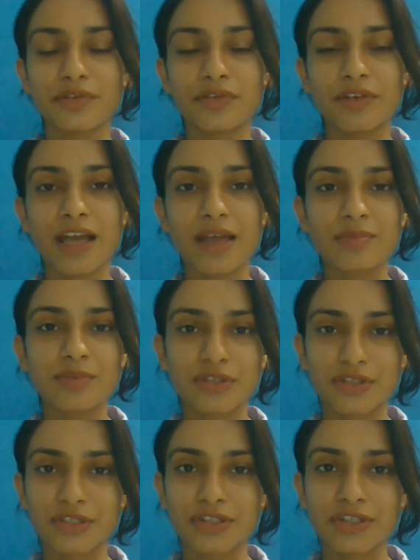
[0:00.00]
Everyone, I'm
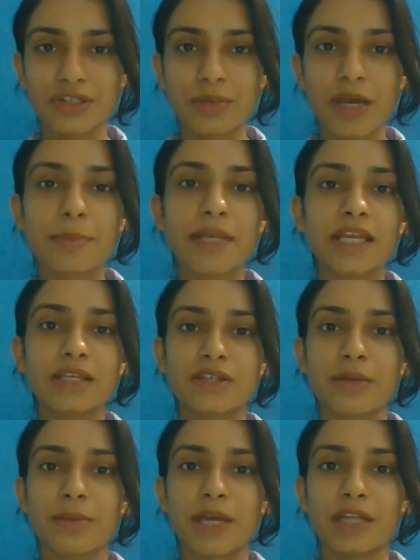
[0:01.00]
Shrishti Sharma. I'm an
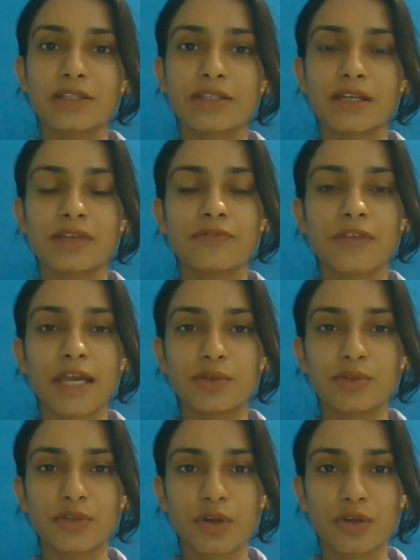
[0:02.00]
HR manager at
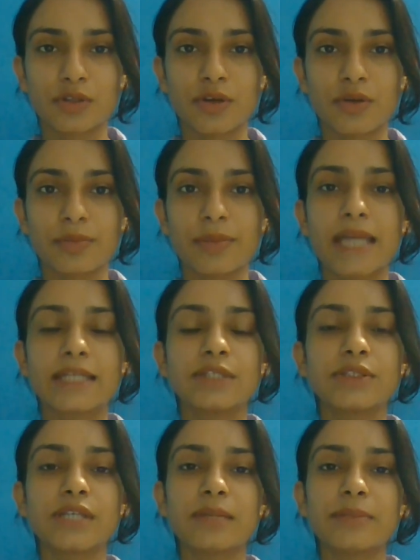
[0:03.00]
flyingcruise.com, and
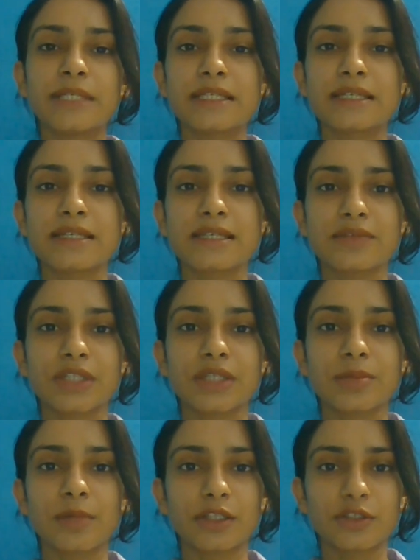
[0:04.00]
today I'll be discussing with
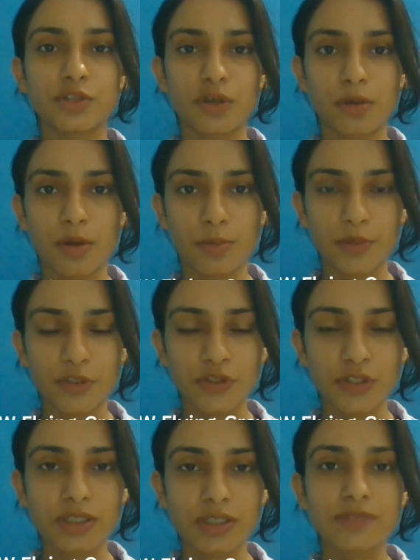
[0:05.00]
you about the job
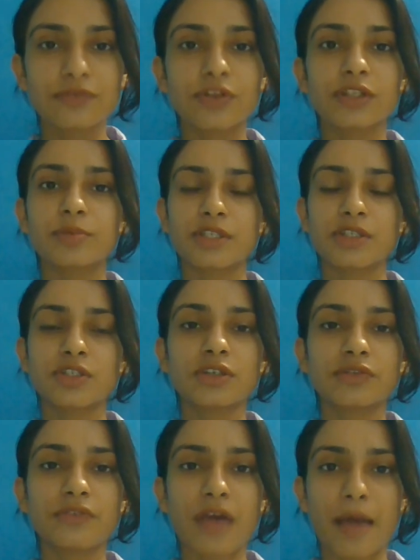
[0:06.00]
opportunities for the position
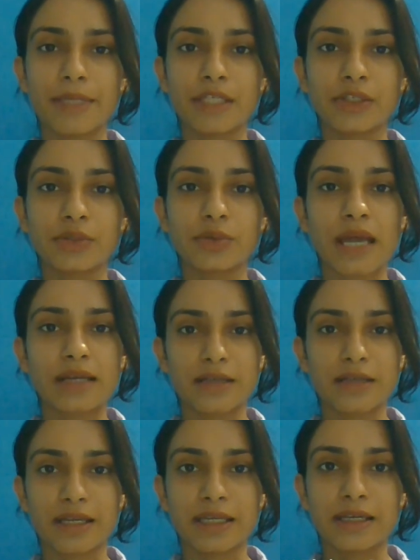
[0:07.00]
of cabin crew at
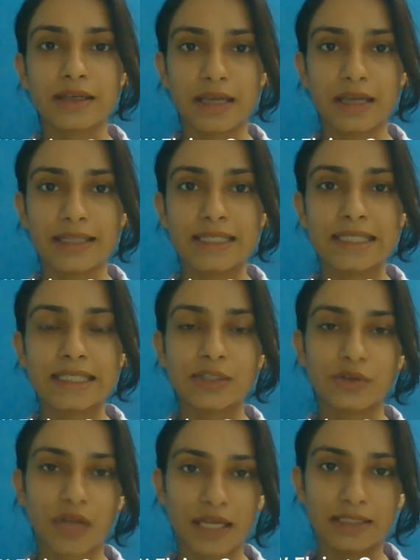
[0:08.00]
Ryanair Airlines in
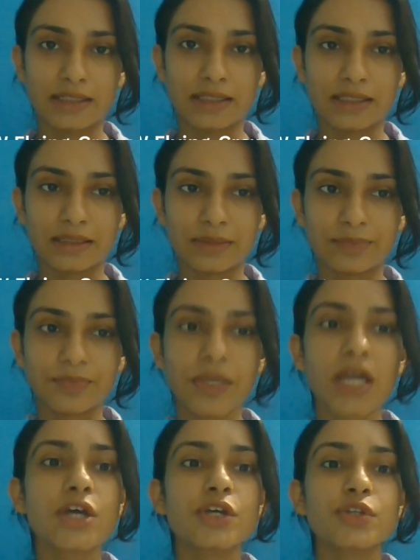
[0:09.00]
United Kingdom.
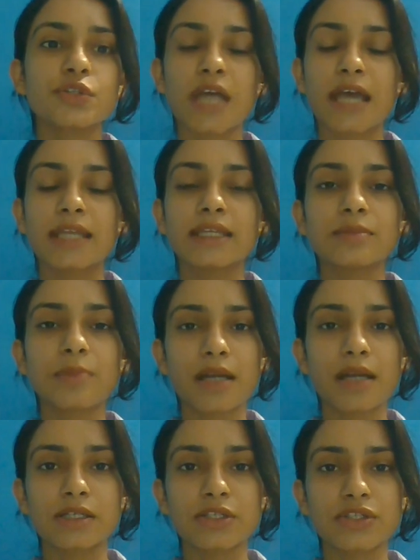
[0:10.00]
So Ryanair, in
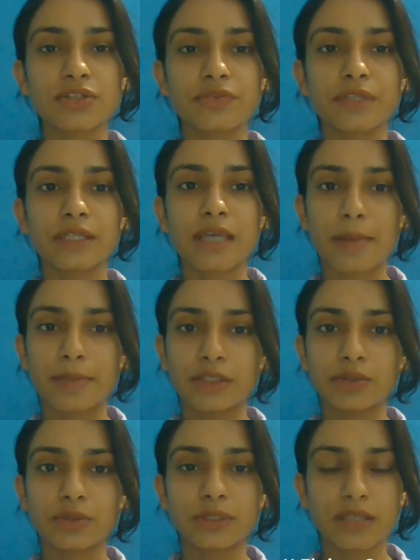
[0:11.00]
partnership with Cabin
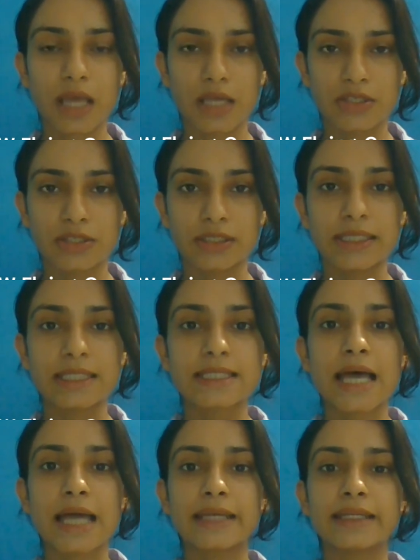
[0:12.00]
Crew International, is
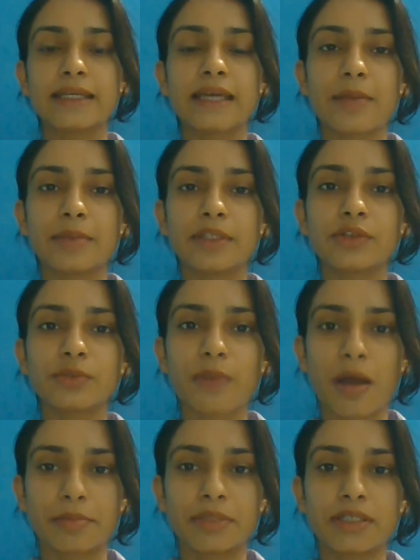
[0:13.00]
hiring cabin crew
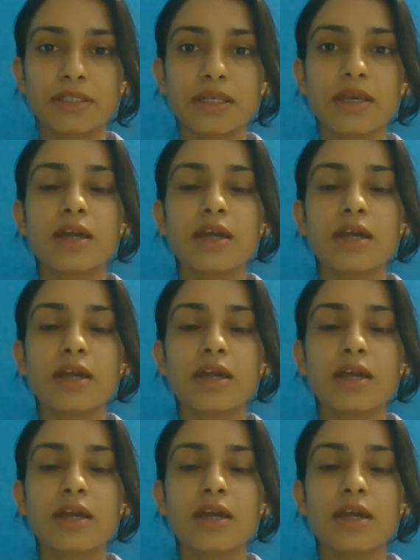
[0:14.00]
members